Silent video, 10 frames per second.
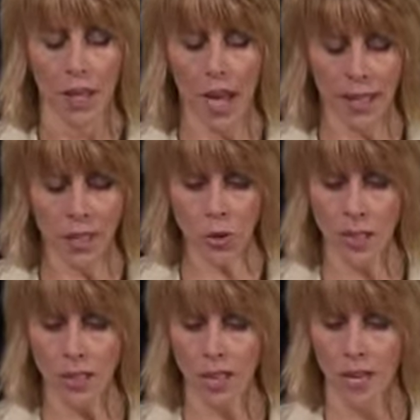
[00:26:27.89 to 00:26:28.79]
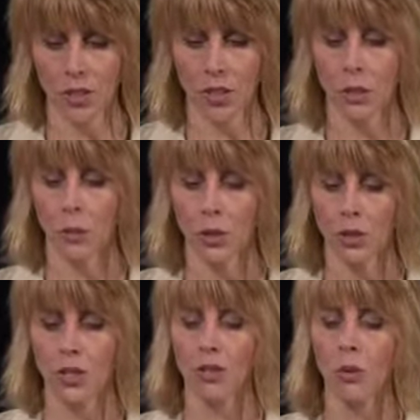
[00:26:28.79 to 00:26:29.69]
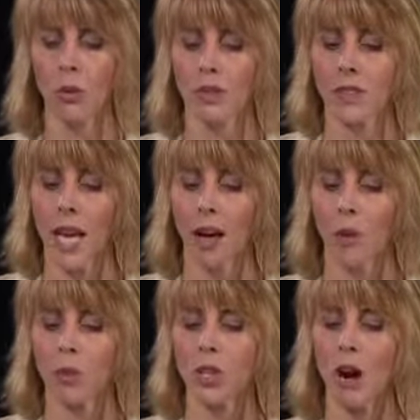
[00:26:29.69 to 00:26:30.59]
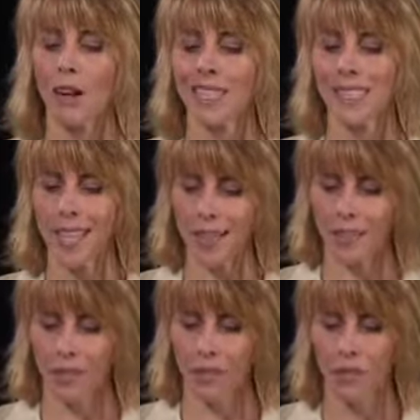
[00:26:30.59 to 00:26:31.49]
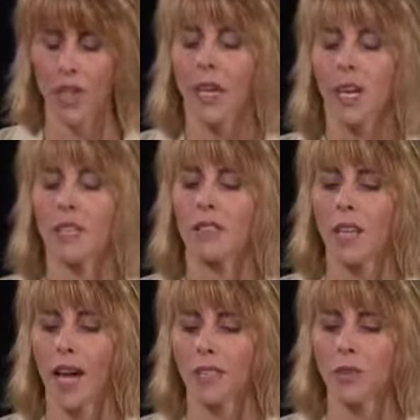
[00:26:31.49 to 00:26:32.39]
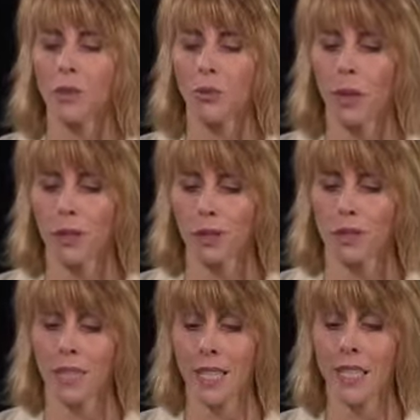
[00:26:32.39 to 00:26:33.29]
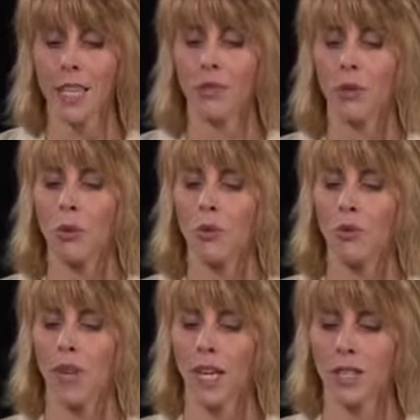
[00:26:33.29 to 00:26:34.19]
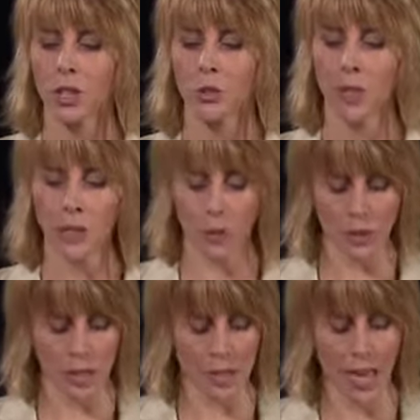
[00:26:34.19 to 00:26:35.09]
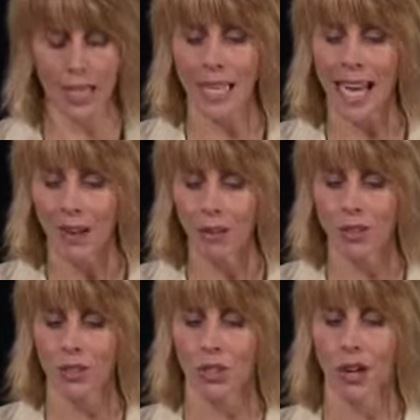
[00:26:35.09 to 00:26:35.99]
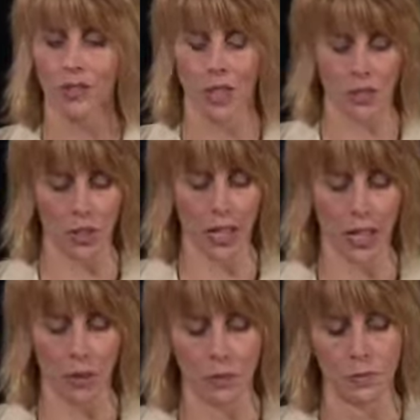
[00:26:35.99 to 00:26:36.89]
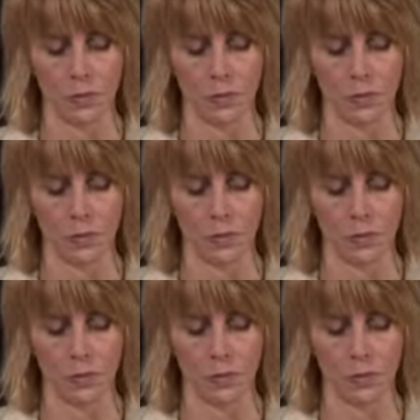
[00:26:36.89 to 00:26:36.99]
any transactions or purchase or sale which are excessive in size or frequency in view of the financial resources and character of such account.